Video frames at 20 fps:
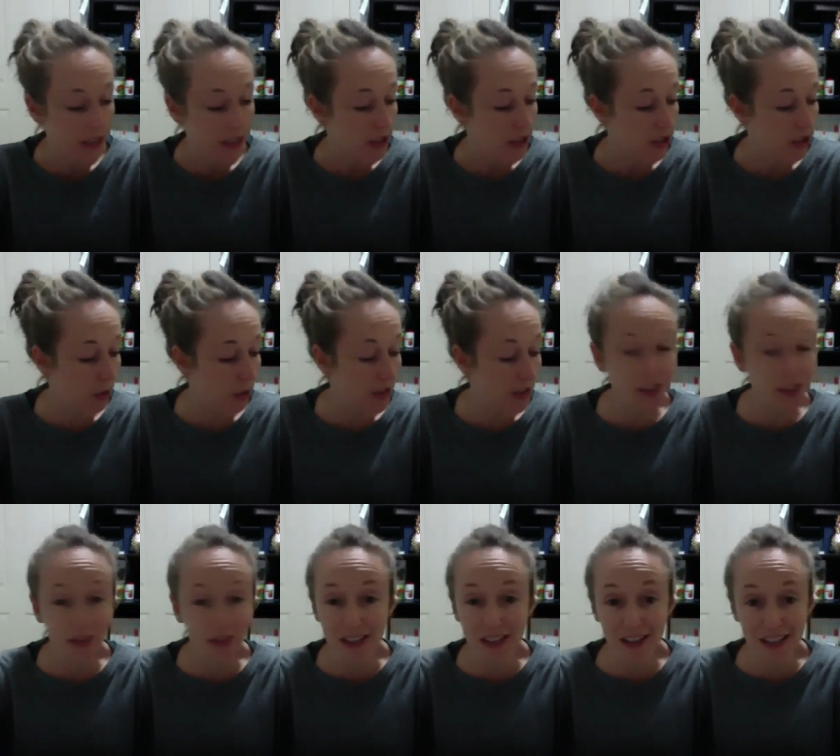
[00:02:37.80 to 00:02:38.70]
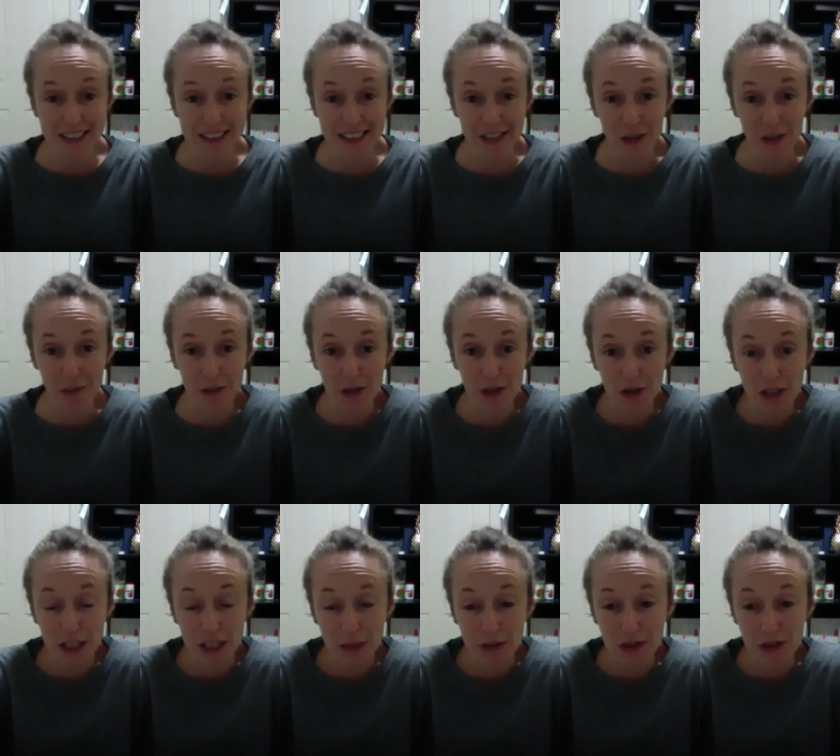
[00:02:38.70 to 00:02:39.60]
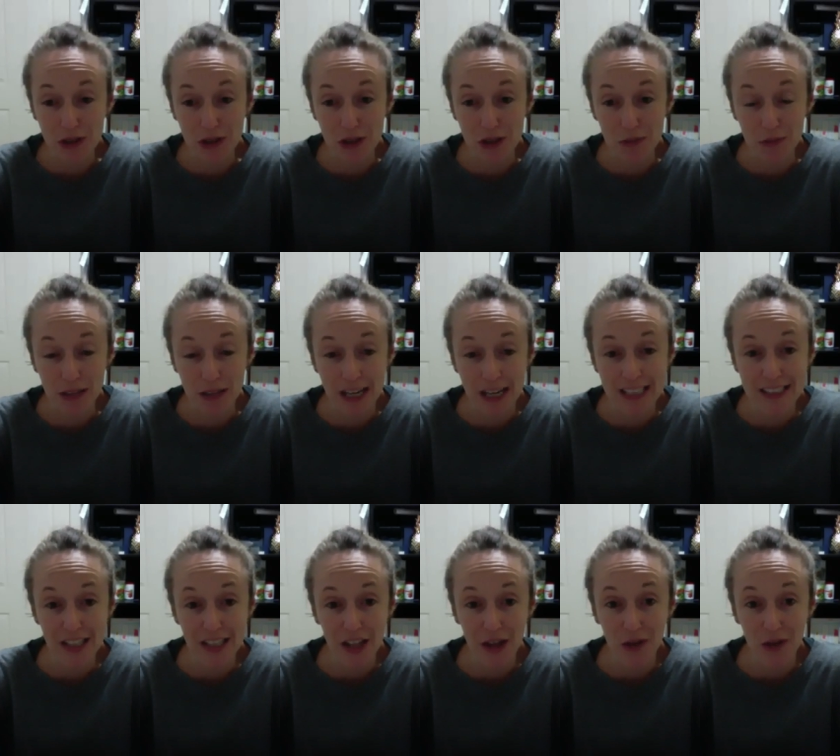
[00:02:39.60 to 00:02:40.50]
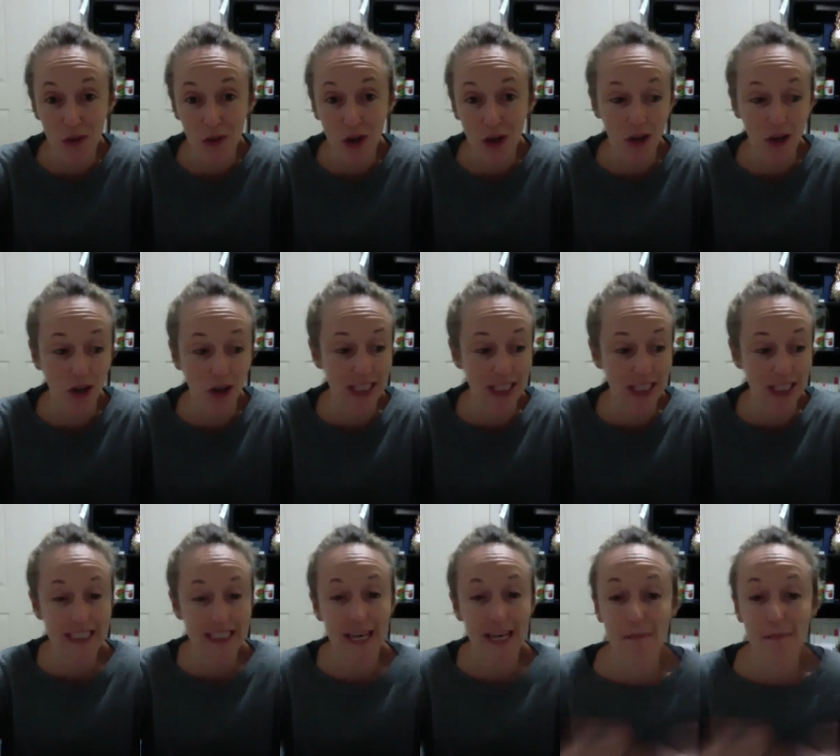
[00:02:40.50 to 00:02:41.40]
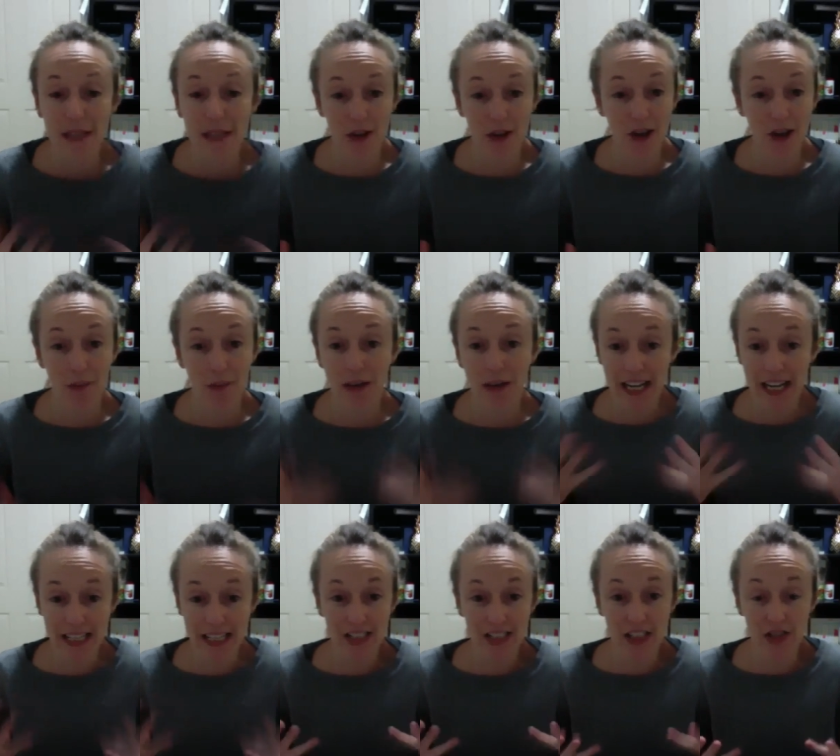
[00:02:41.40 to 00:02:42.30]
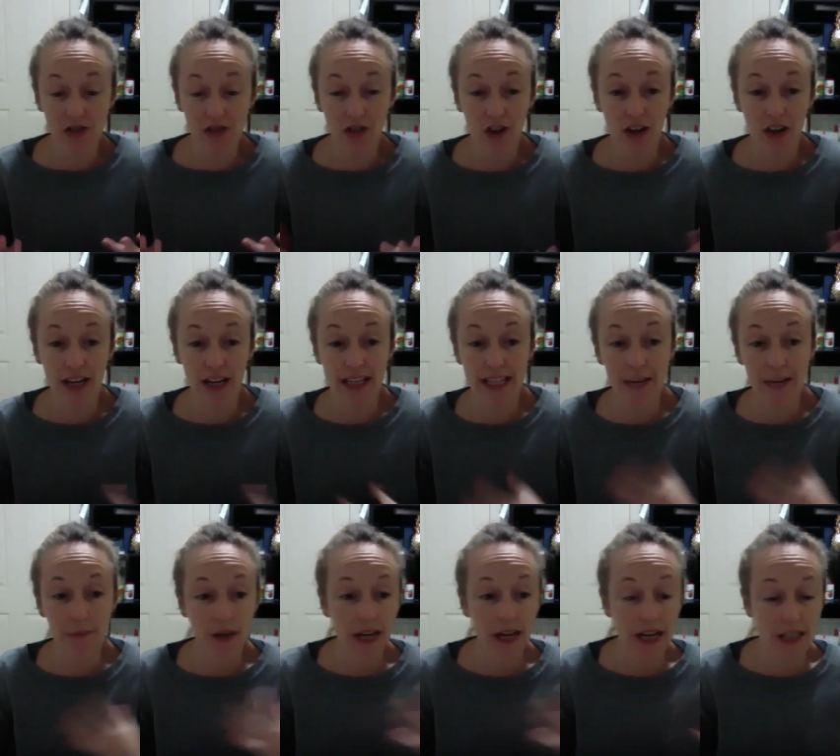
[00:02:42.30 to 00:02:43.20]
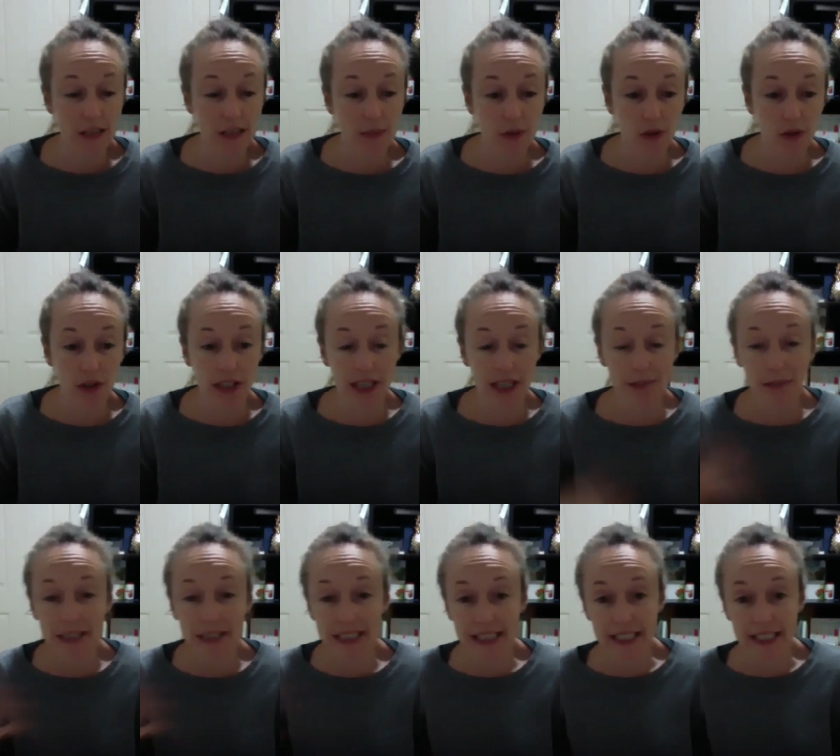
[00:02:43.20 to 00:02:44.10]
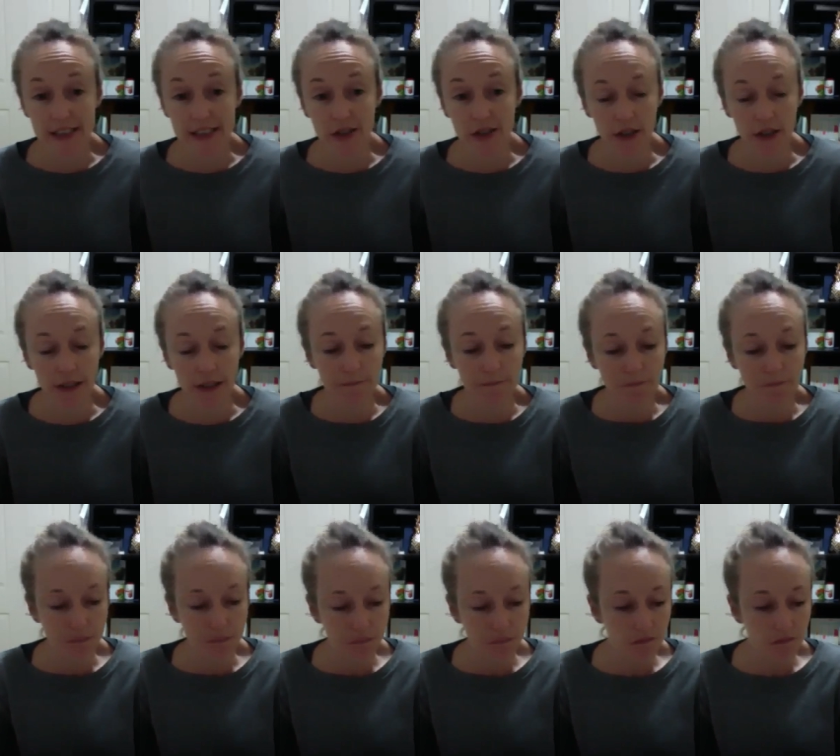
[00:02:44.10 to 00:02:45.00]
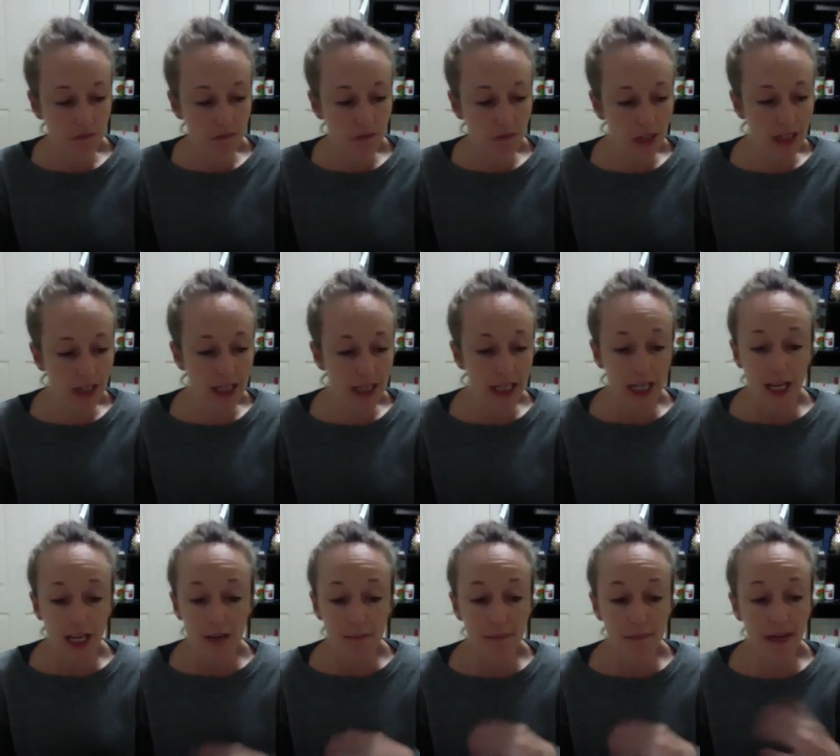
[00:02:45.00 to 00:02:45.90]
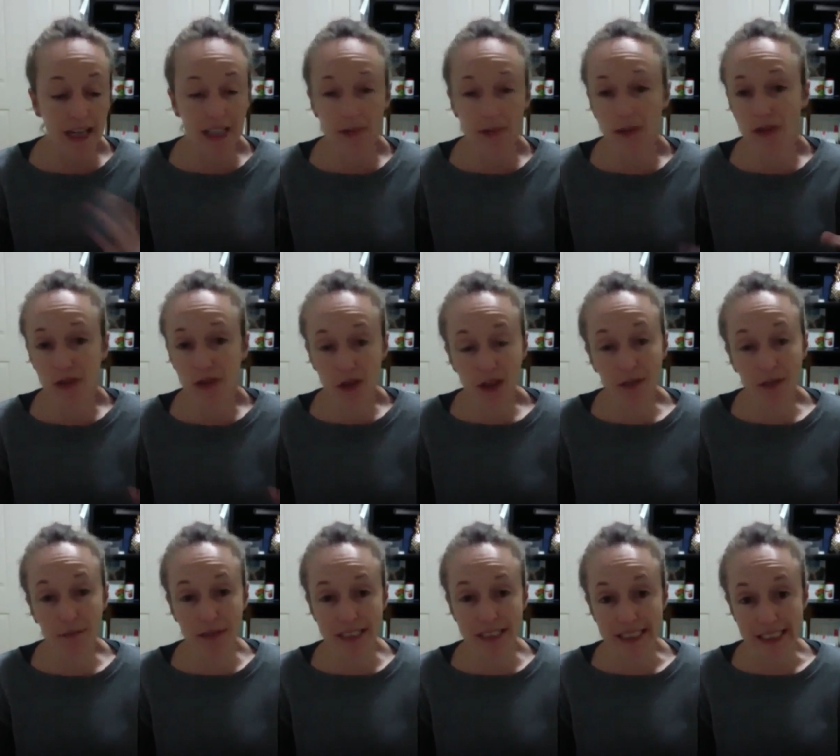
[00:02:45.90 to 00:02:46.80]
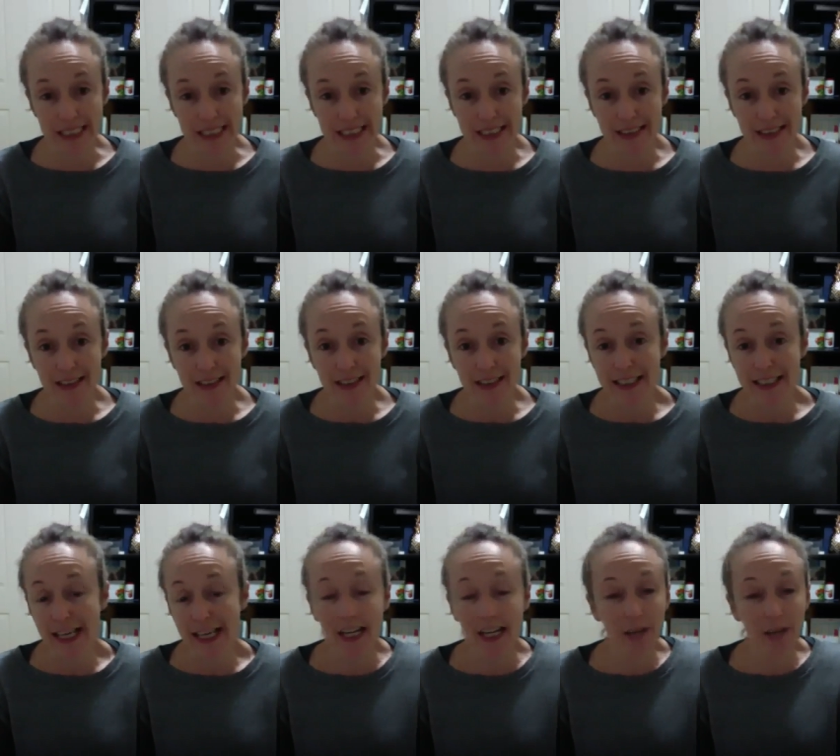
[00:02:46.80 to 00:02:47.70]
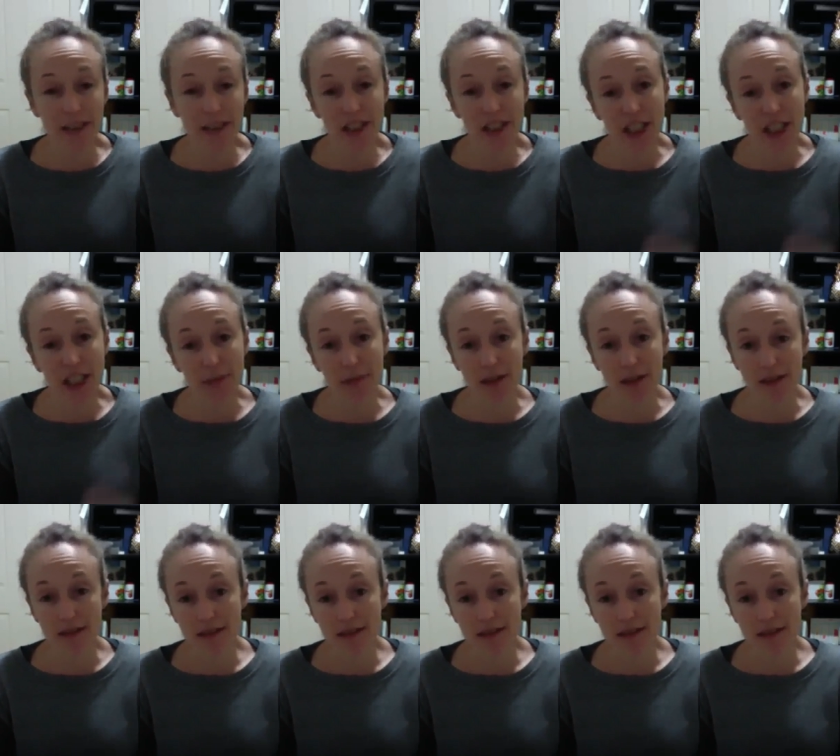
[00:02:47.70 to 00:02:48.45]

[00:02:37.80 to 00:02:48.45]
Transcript: So once I realized this opportunity was Juice Plus, I thought, why not? Let's get me on it. I'm going to actually try it, get my husband on it, get my kids on it. May as well do the business. Get it a bit cheaper.